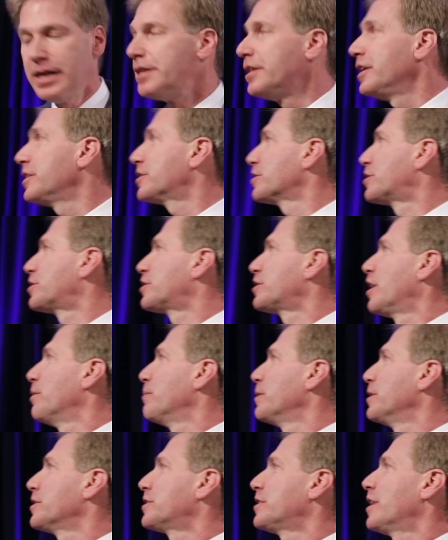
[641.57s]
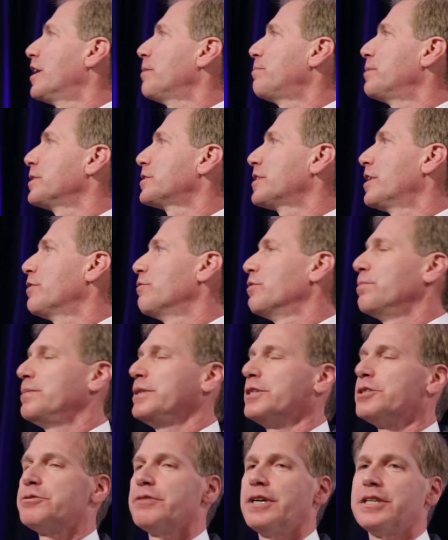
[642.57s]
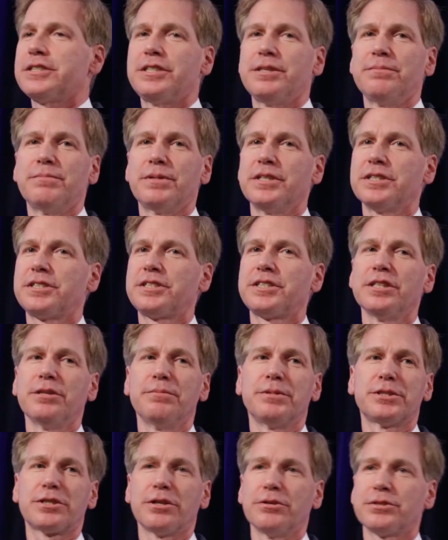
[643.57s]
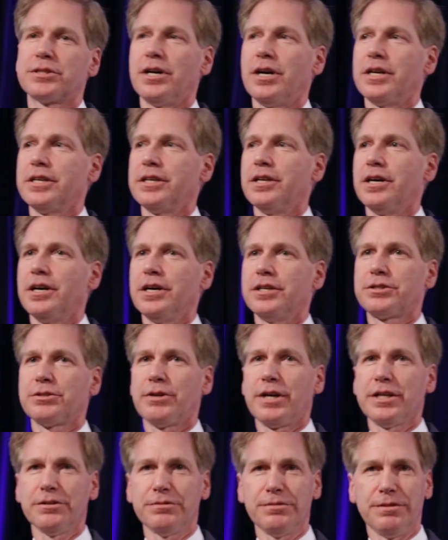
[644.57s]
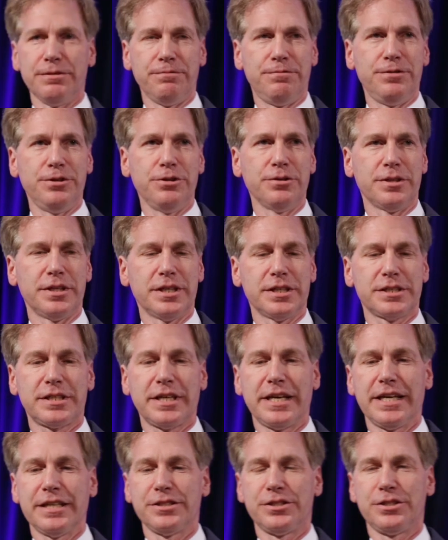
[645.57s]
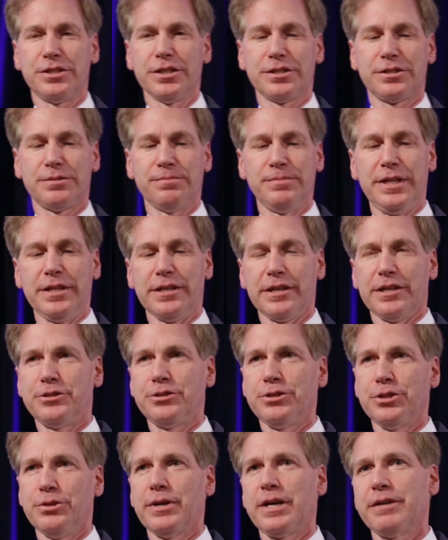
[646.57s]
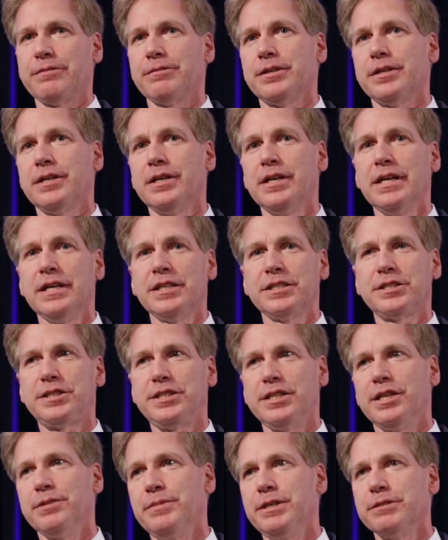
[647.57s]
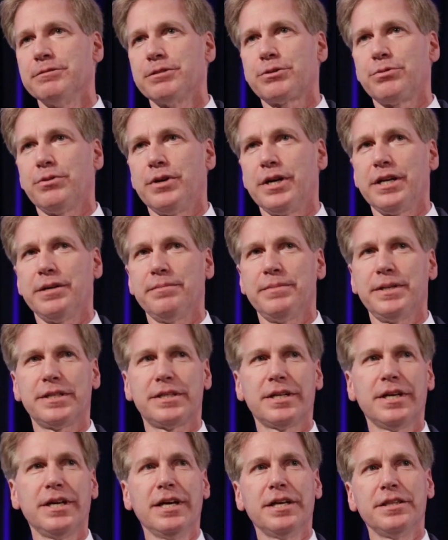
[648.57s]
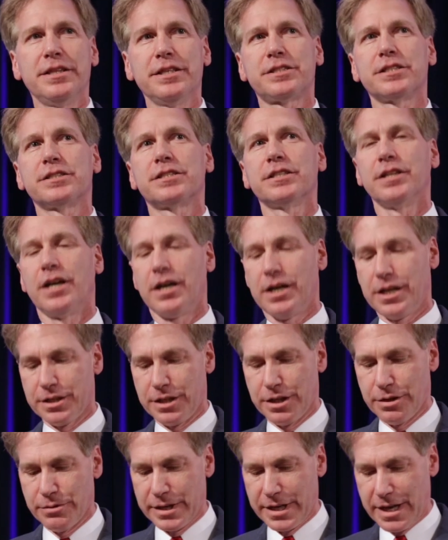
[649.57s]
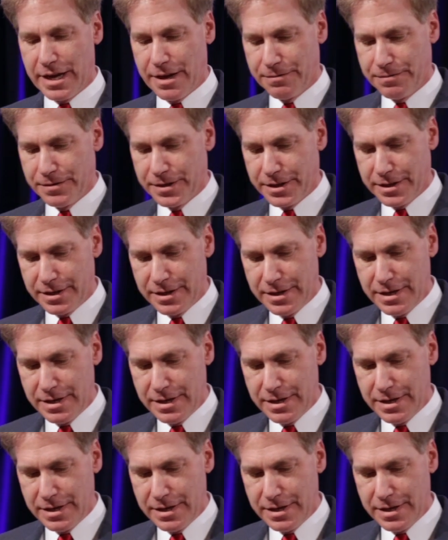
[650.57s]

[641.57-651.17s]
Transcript: These are some of the topics that we'll be addressing, but the syllabus goes on and on. So I don't view this as just meeting a 2-hour CME requirement. This is an ongoing effort.